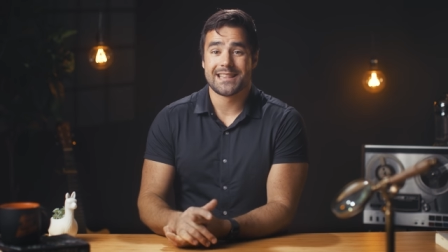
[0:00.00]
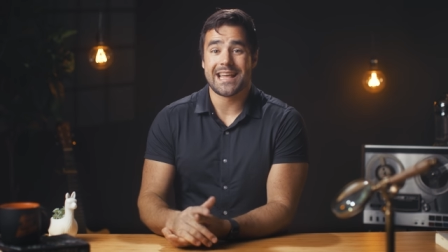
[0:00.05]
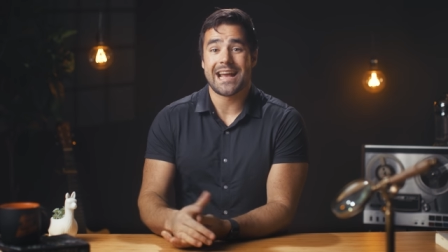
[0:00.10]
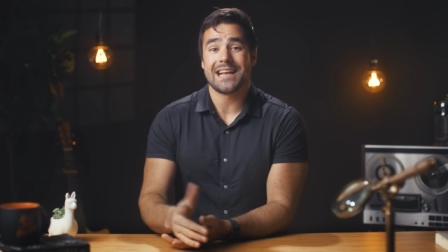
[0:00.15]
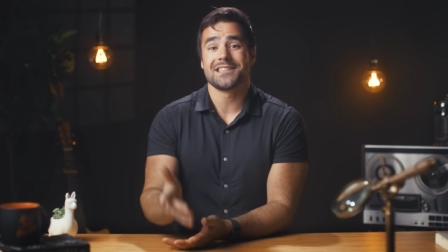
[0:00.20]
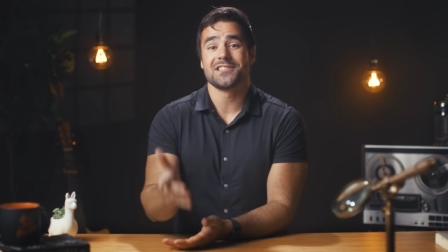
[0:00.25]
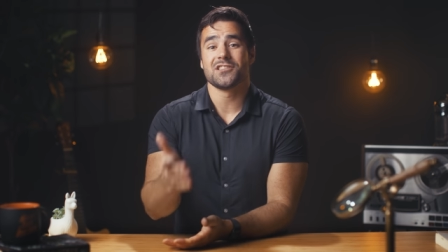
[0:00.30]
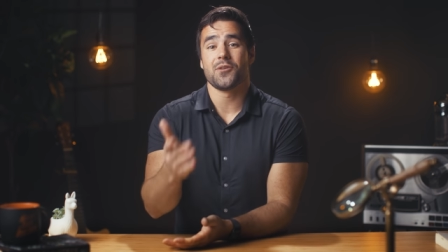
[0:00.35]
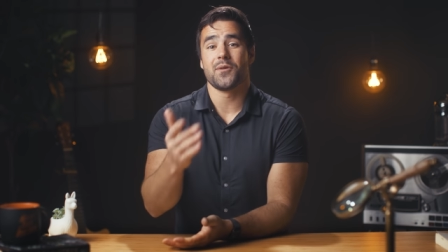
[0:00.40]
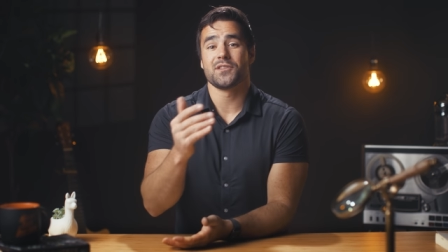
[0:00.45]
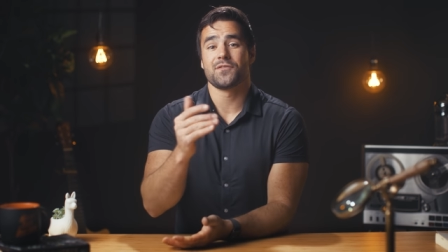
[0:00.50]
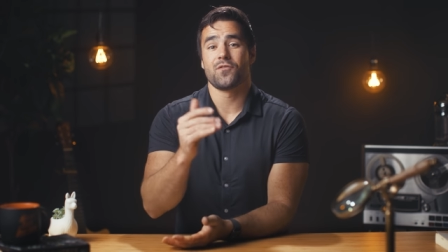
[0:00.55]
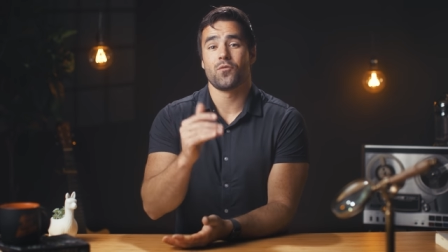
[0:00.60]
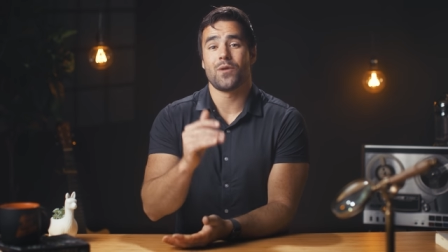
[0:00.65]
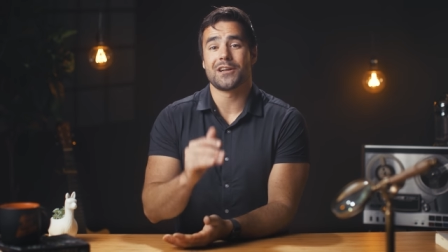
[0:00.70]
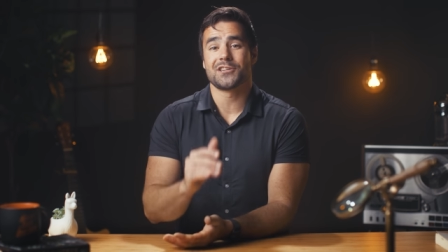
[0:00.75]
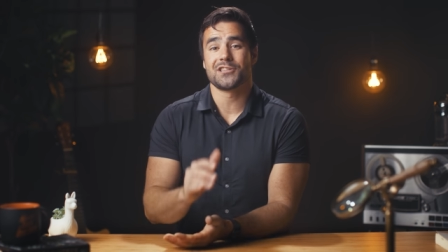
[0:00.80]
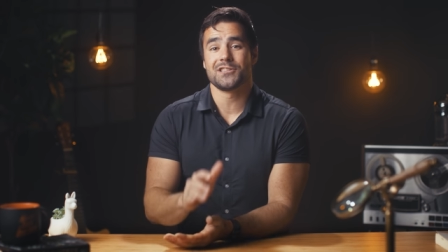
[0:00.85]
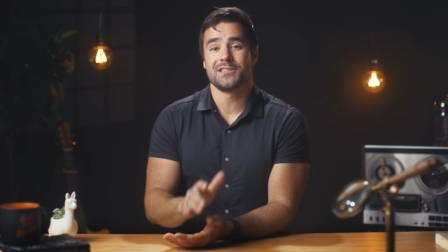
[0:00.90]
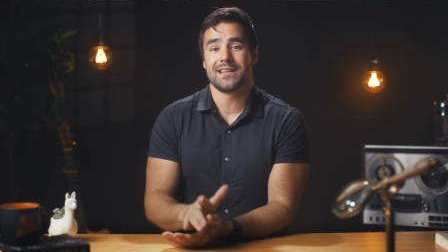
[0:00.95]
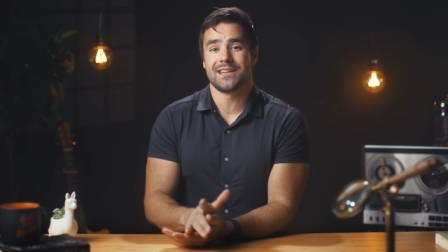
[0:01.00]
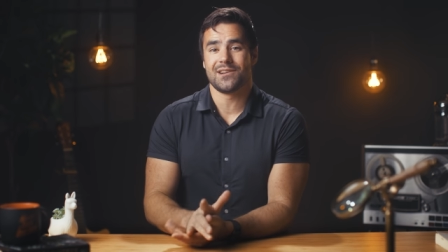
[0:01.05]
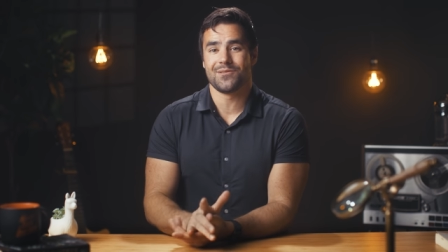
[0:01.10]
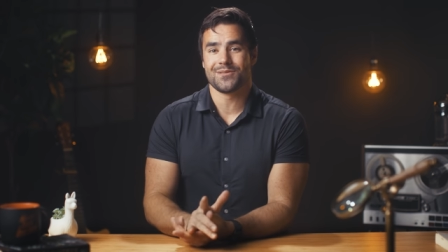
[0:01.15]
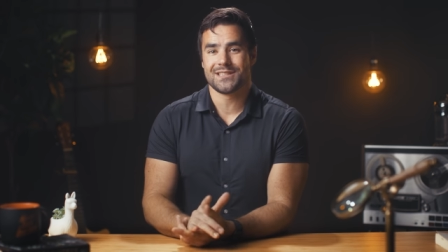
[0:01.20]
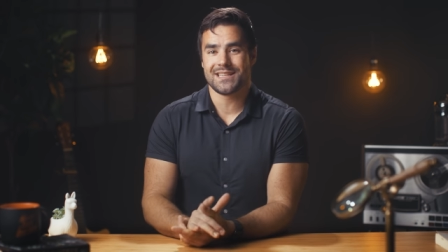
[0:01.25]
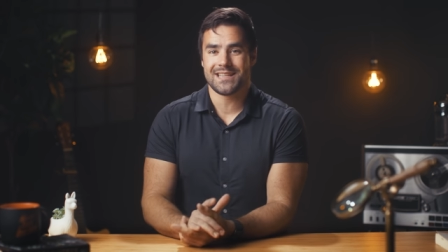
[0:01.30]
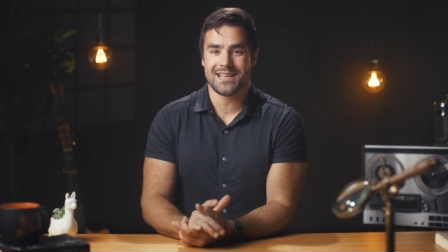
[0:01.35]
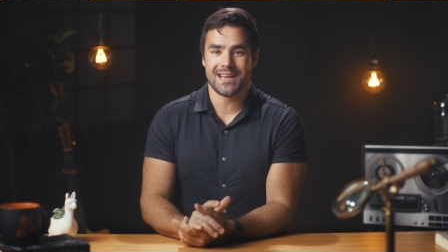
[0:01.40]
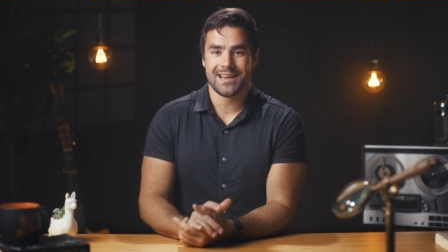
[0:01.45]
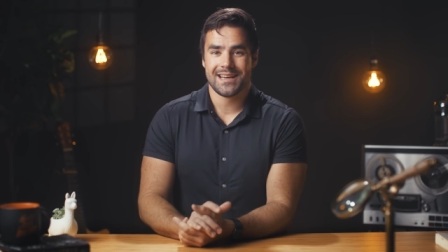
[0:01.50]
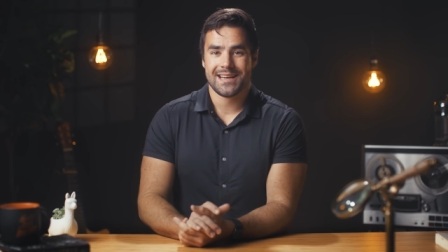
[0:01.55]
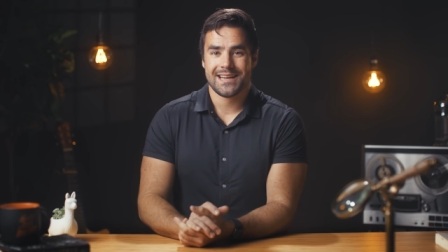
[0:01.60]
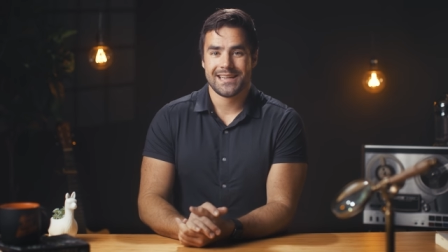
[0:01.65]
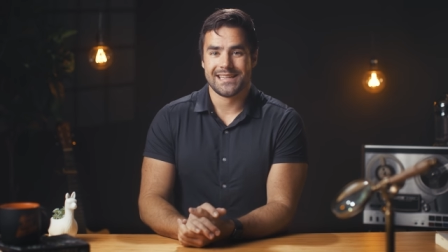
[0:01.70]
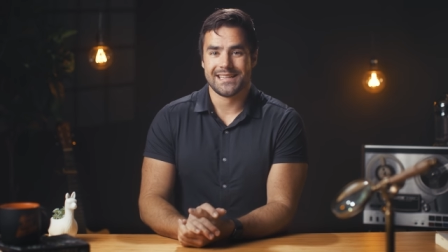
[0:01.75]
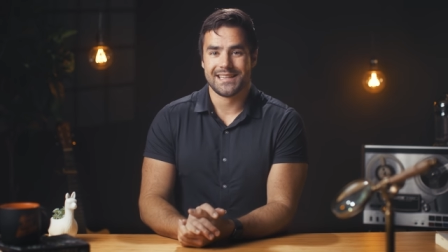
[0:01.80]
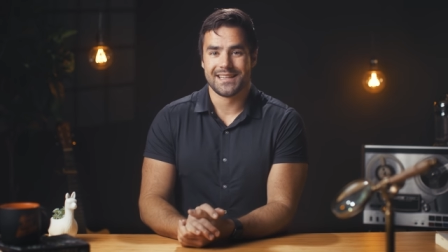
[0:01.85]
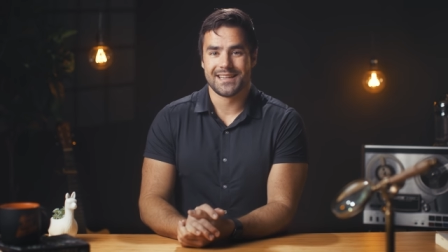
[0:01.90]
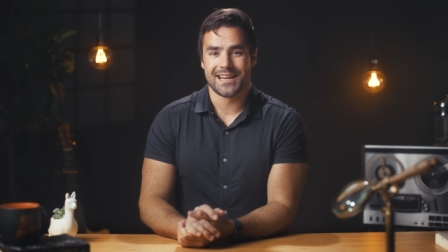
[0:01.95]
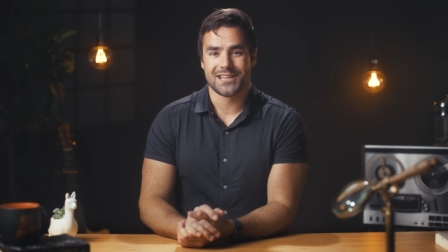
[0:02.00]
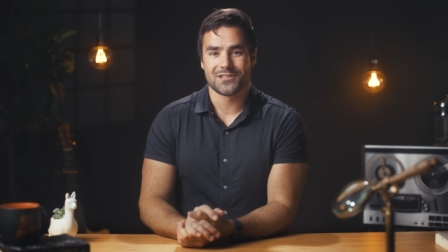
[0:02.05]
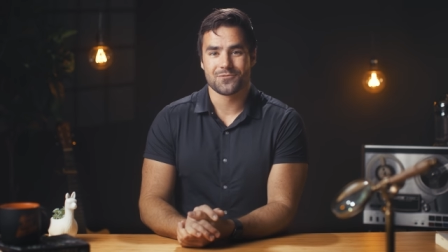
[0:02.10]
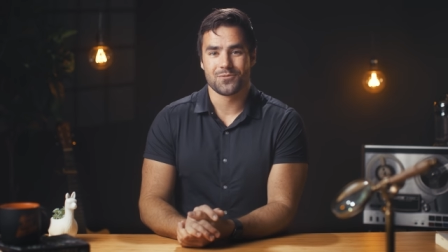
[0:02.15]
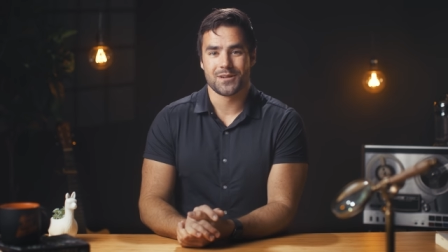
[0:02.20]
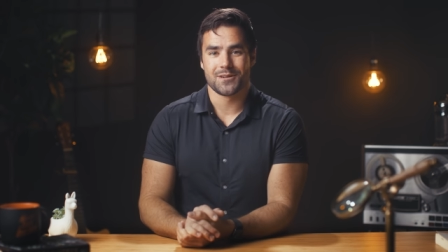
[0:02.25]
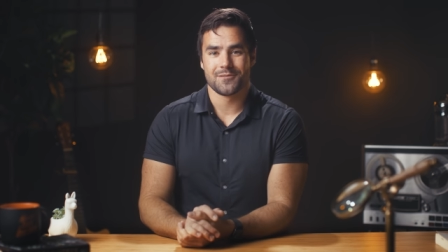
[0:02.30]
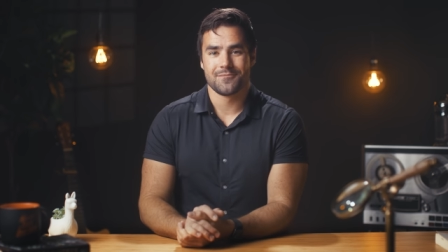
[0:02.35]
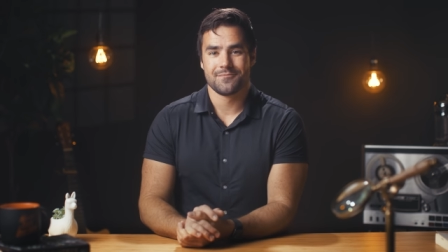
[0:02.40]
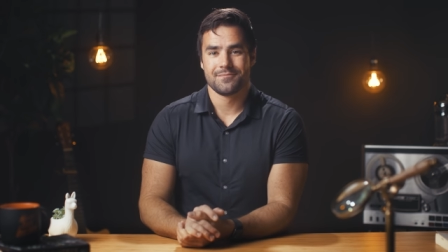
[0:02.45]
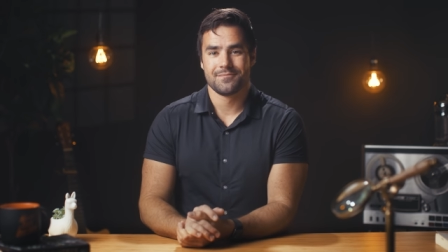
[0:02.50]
Thanks as always for watching, and I'll see you in the next one.